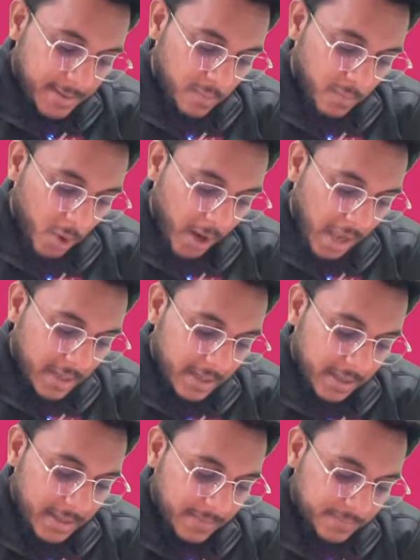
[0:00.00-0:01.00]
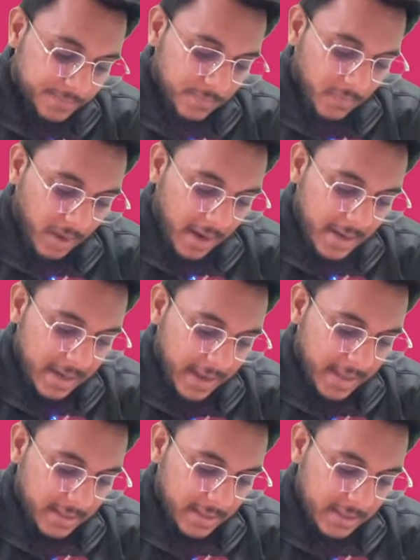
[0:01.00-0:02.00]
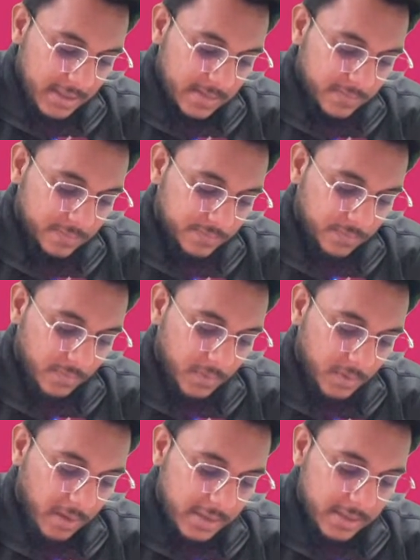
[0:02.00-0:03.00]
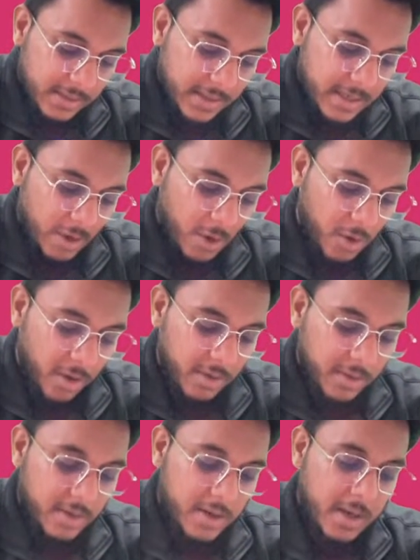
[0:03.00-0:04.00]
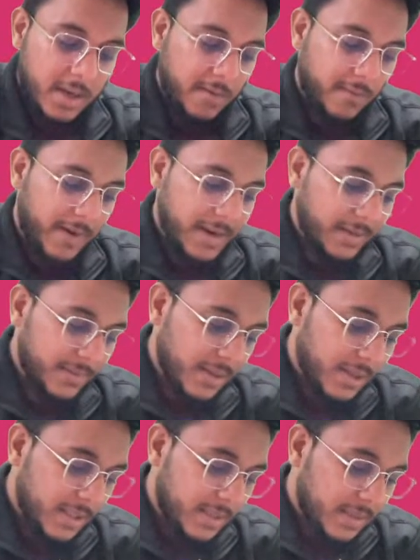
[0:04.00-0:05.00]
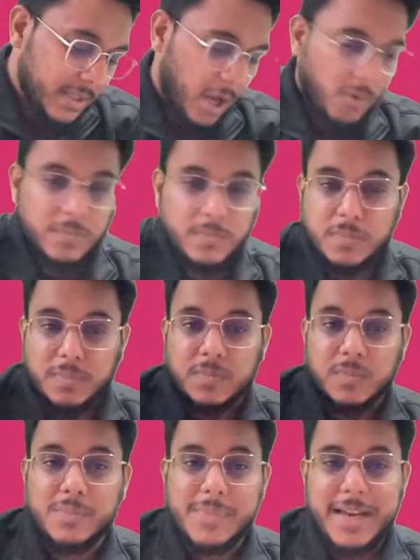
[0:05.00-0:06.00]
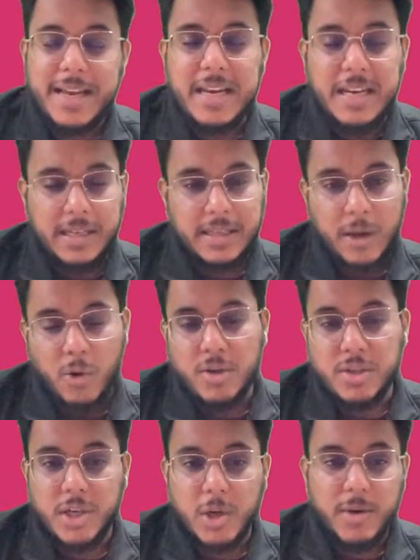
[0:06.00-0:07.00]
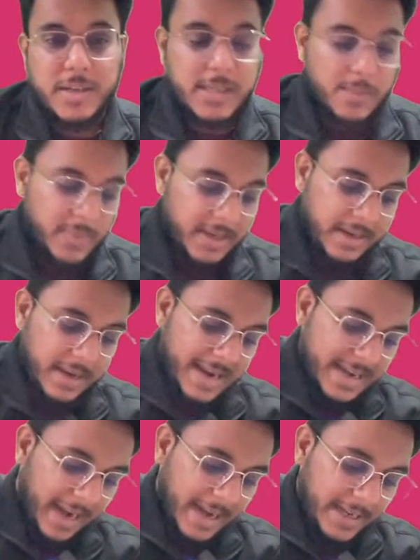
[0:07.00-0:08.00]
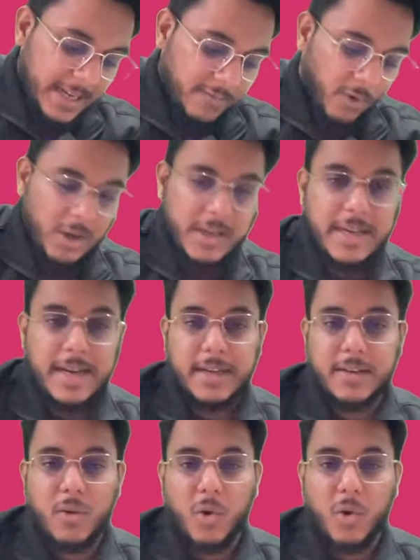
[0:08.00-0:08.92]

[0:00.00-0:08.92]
morality. And ethics. Is it clear or not? Fine. Now, in the Constituent Assembly in 1948,